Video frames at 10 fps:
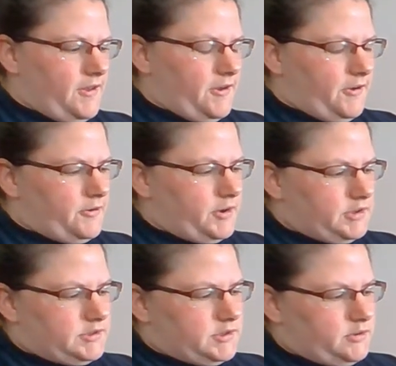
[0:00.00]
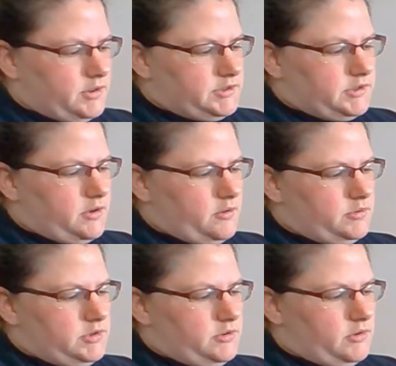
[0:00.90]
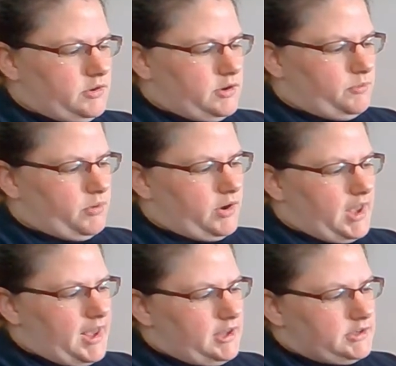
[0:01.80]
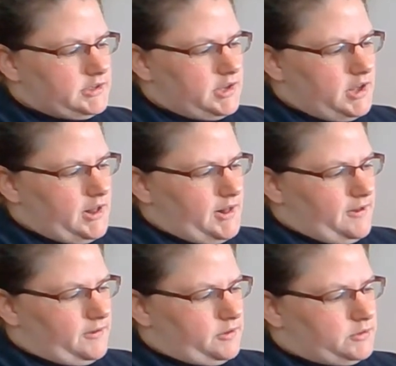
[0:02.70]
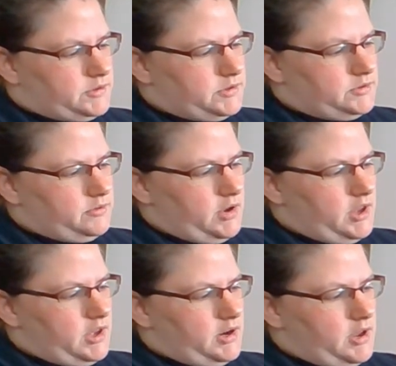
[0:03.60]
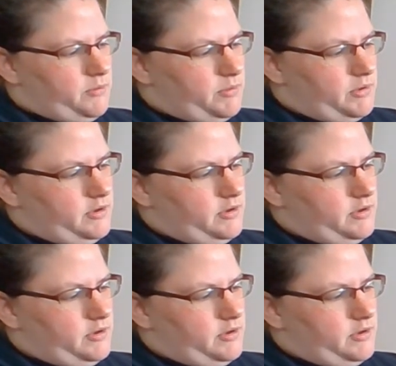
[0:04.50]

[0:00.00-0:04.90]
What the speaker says: All right, so let's go to our number 8 and go straight up,